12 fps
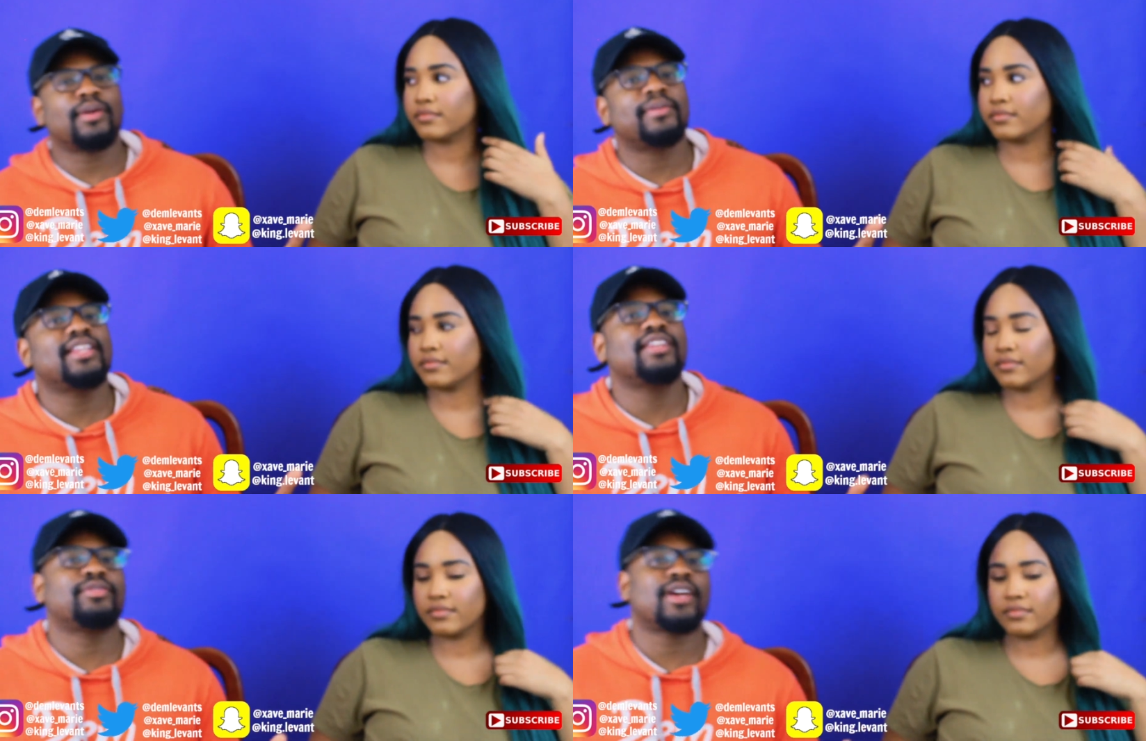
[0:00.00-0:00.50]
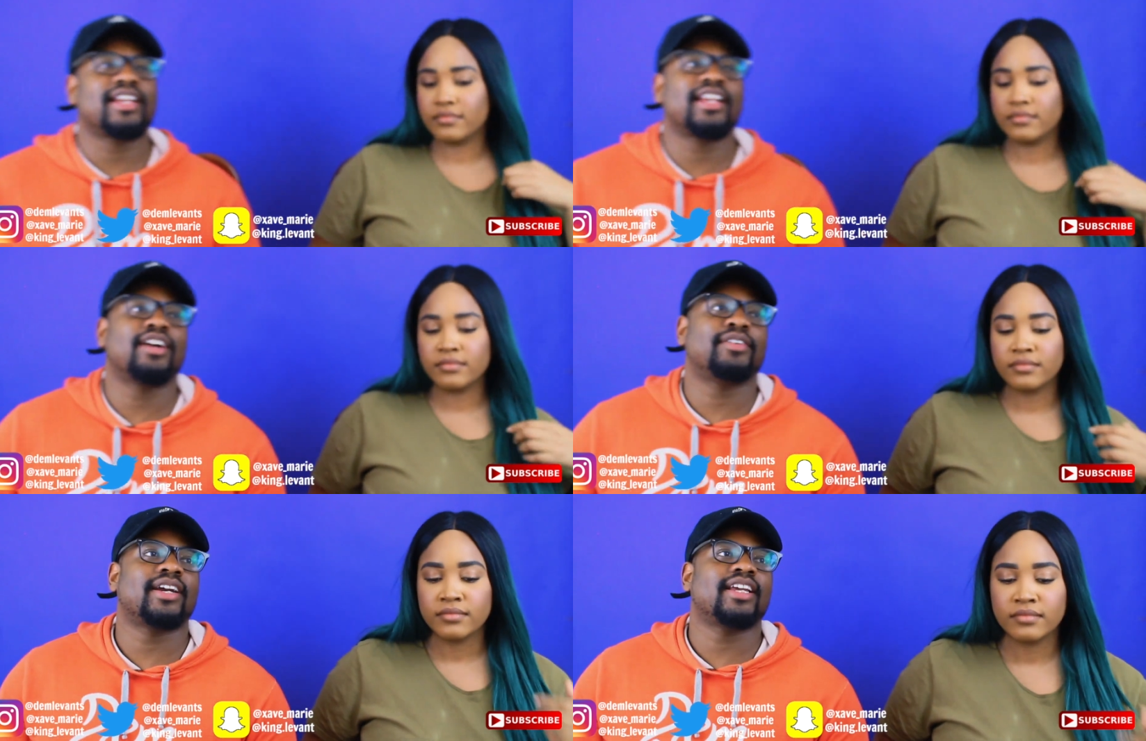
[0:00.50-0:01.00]
Speaker 1: where we live right
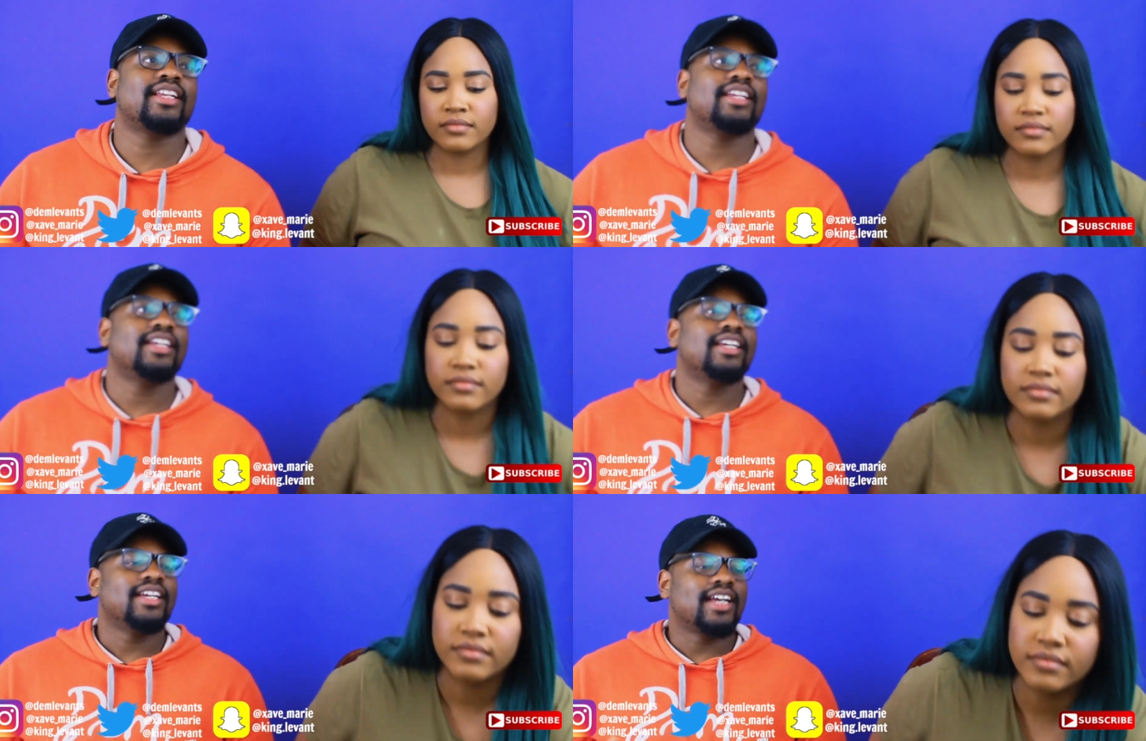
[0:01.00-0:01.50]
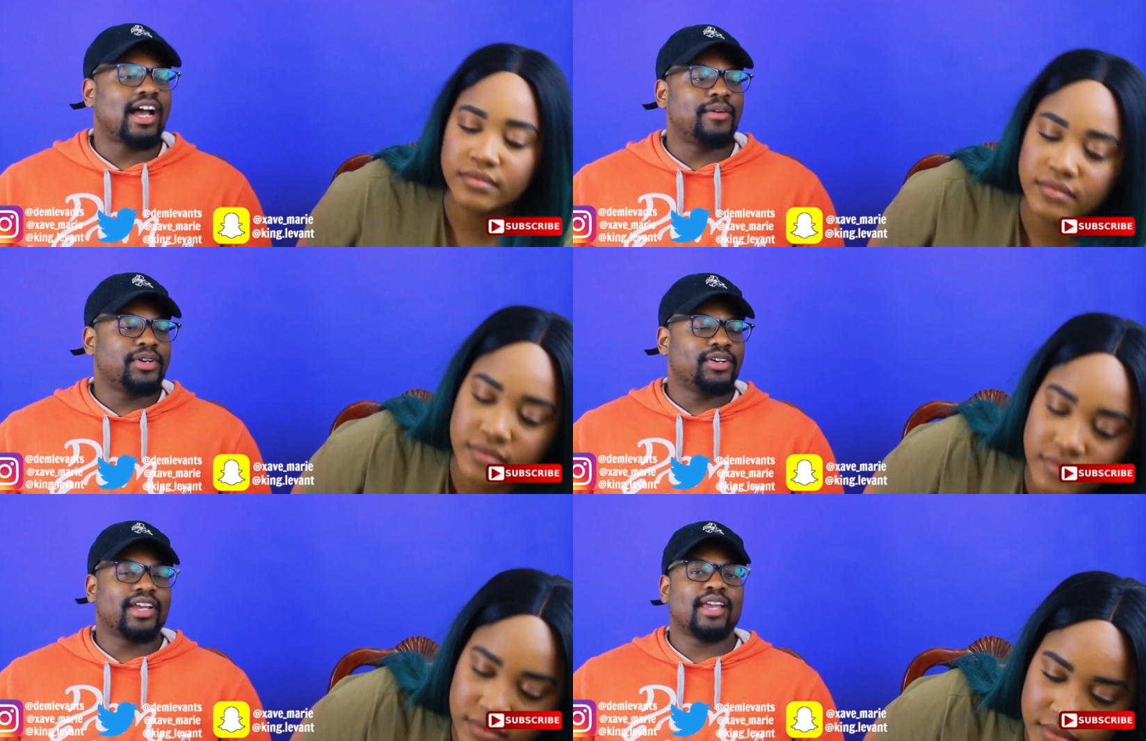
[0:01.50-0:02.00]
now, right?
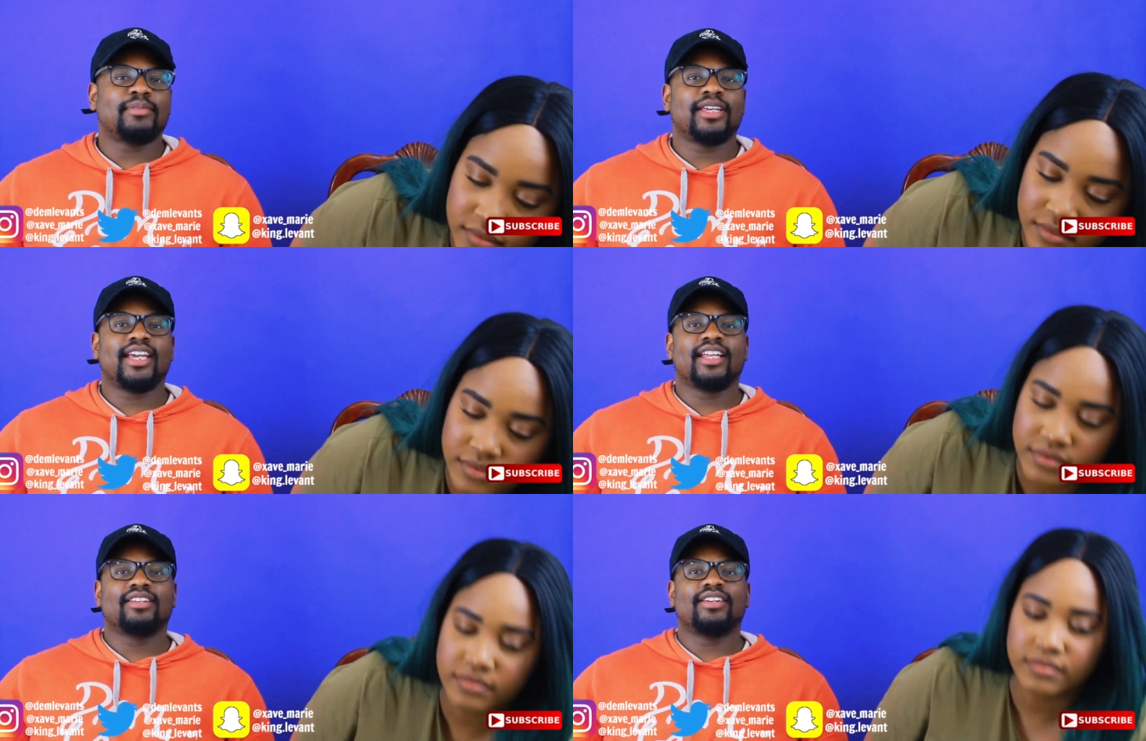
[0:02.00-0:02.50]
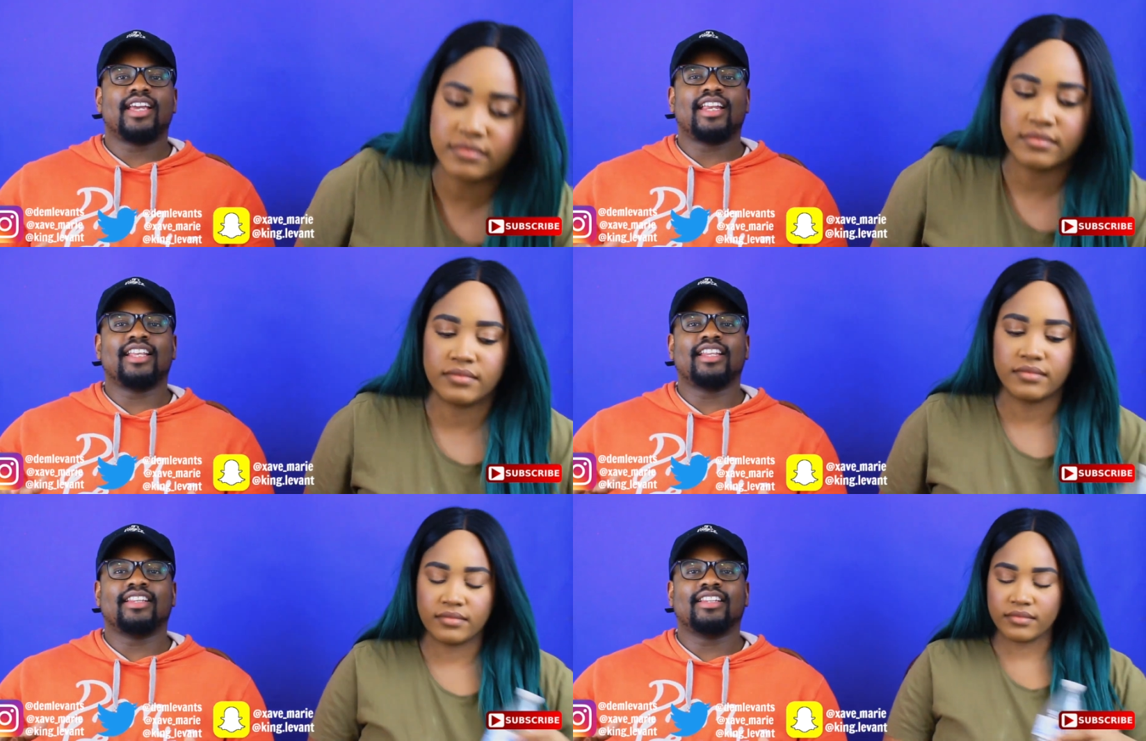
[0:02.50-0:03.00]
How it all came together,
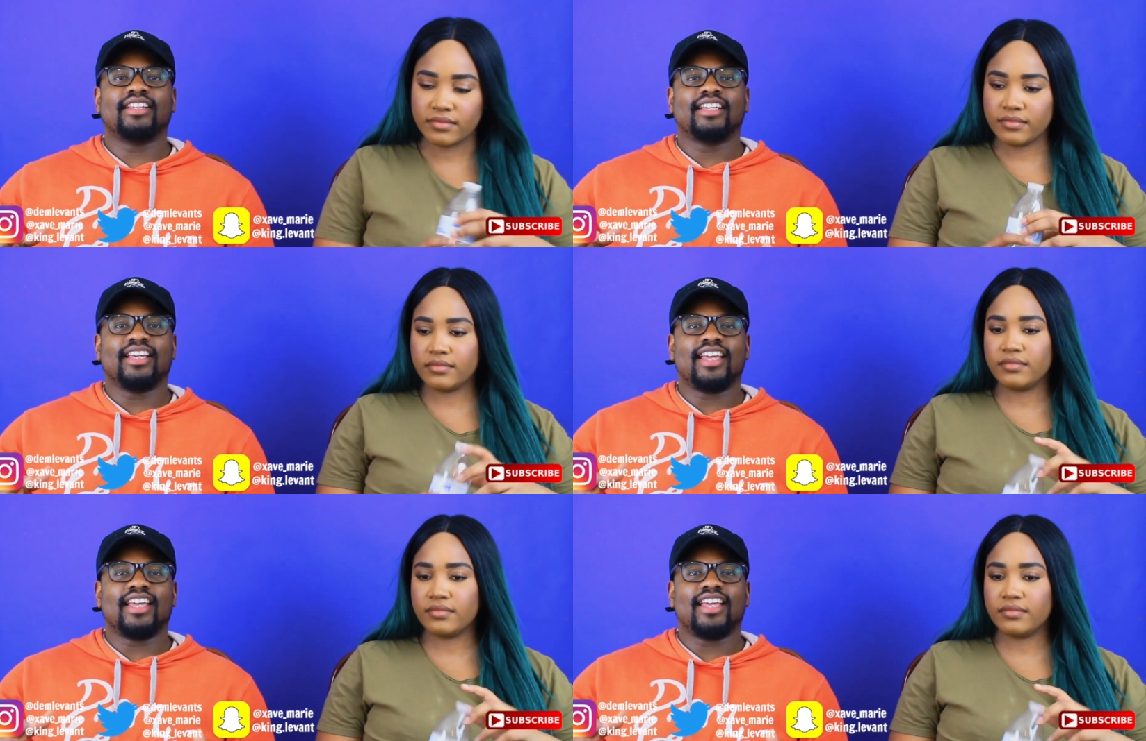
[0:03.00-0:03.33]
and then